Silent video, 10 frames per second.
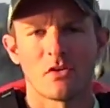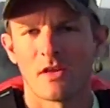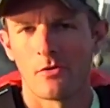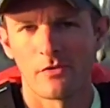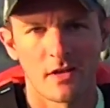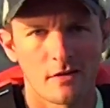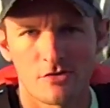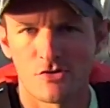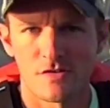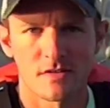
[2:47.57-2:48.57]
Now that one there
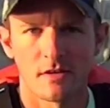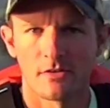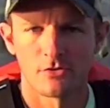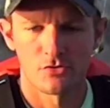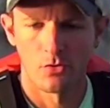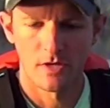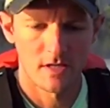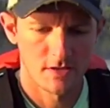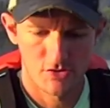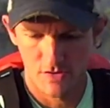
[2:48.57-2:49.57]
is just under
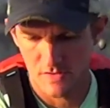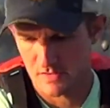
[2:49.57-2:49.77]
20 inches,